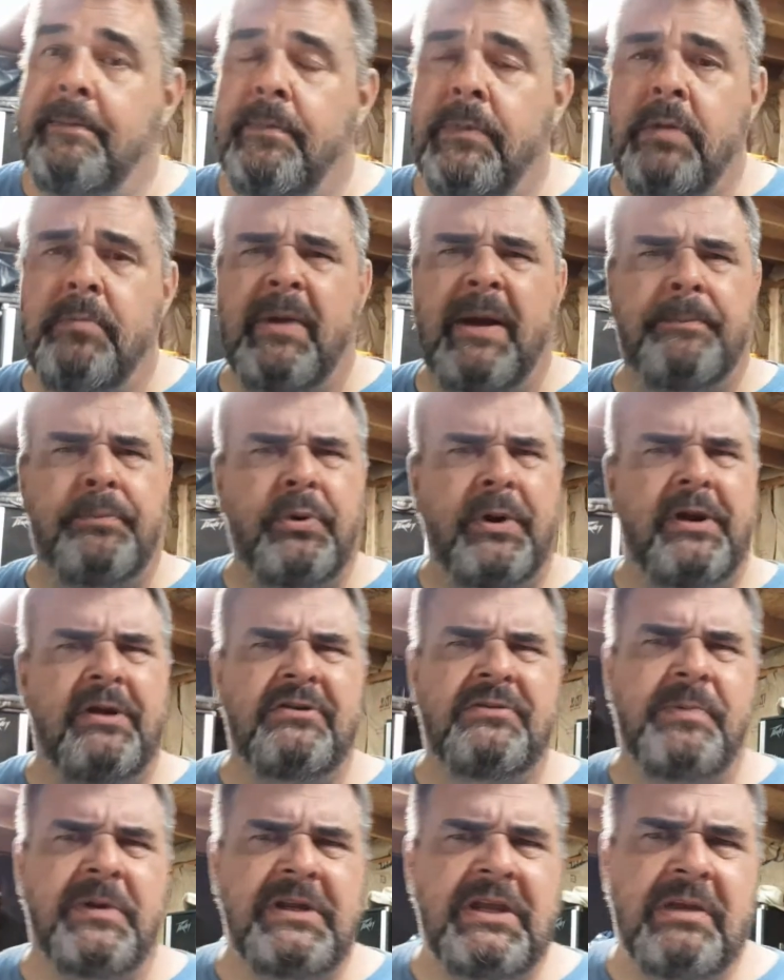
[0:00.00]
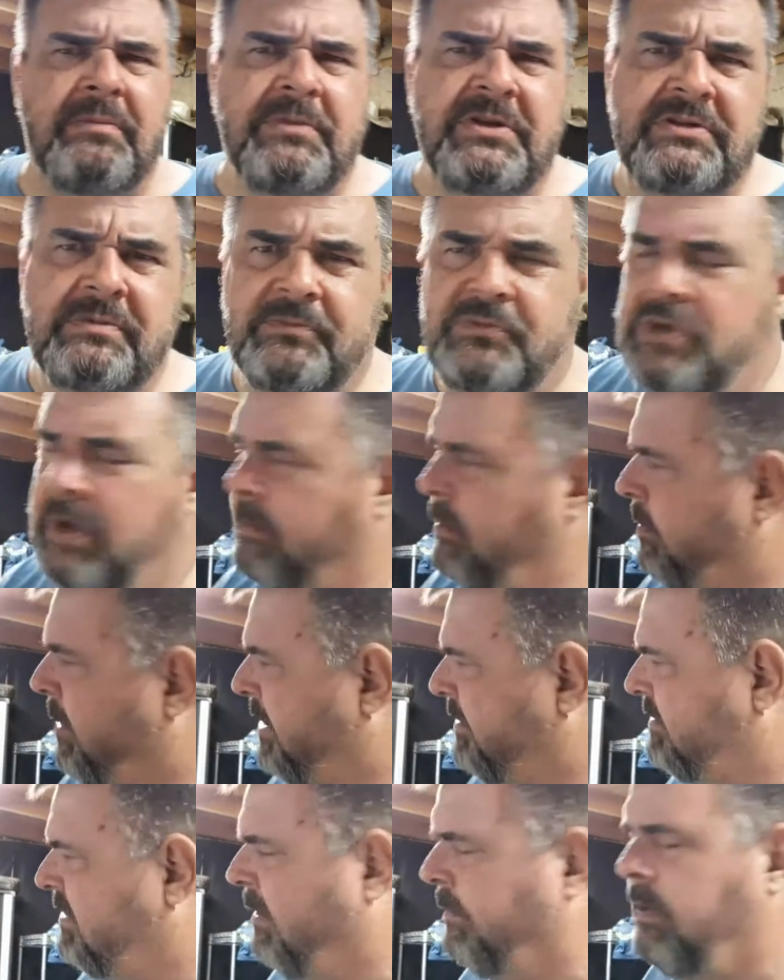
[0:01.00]
My printer's been giving me some trouble. My
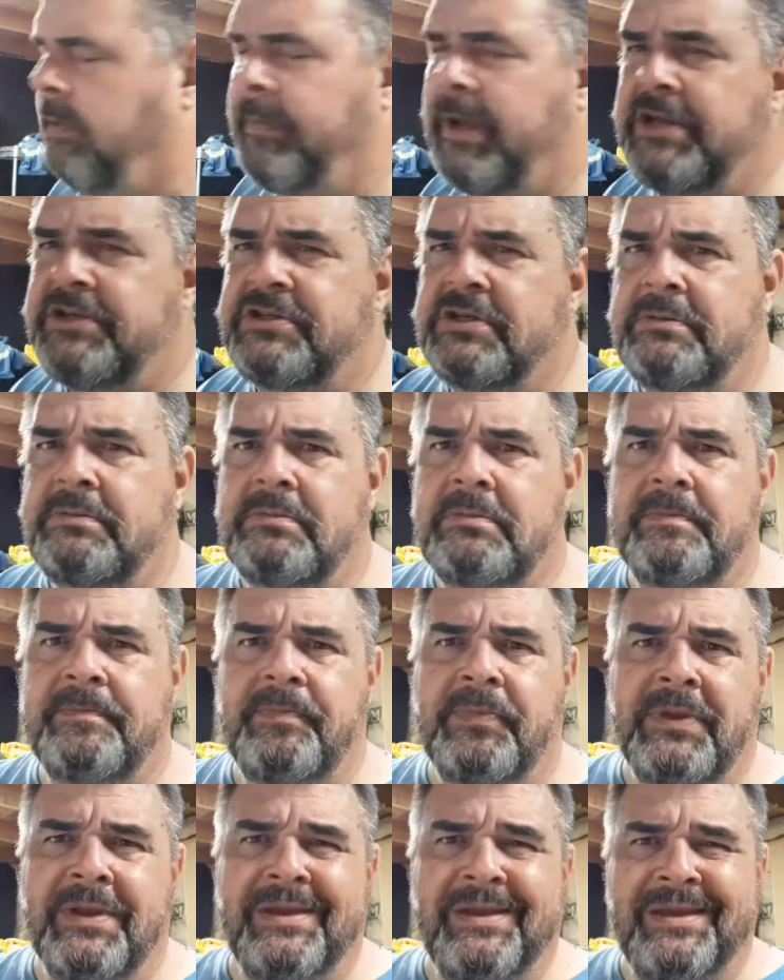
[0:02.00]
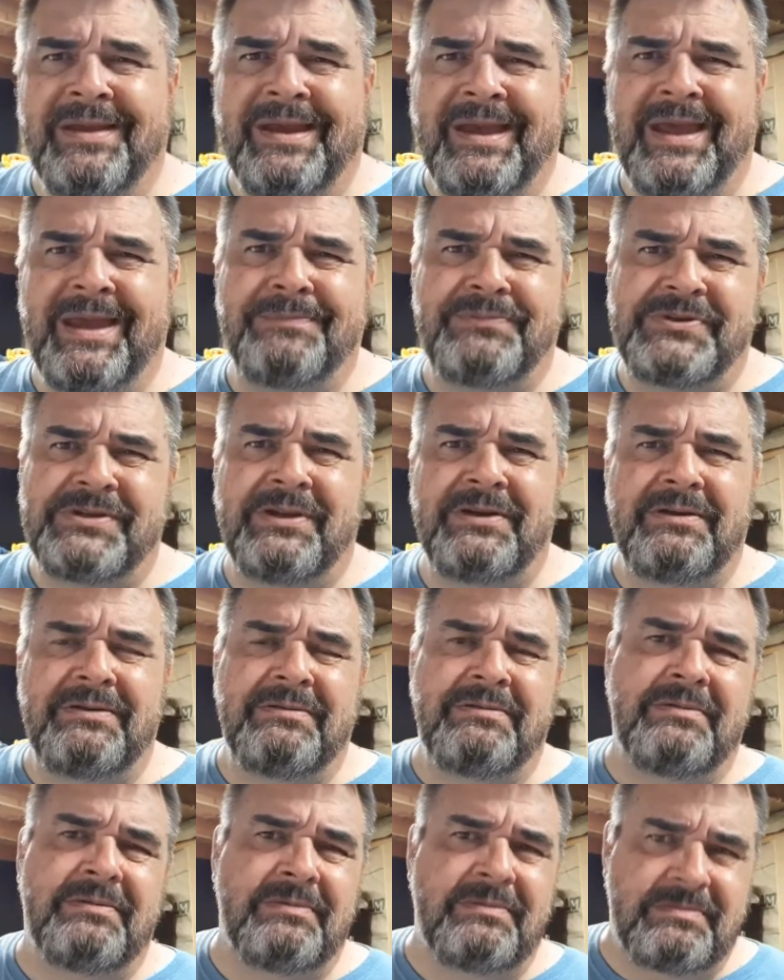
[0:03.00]
Sublimation
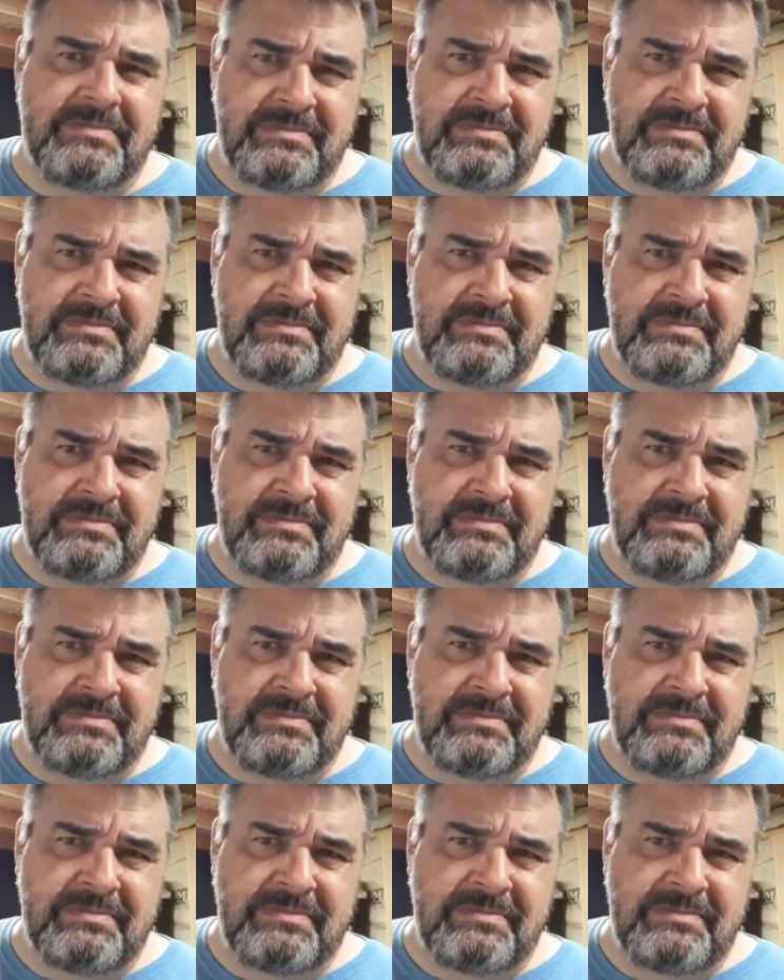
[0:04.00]
Epson,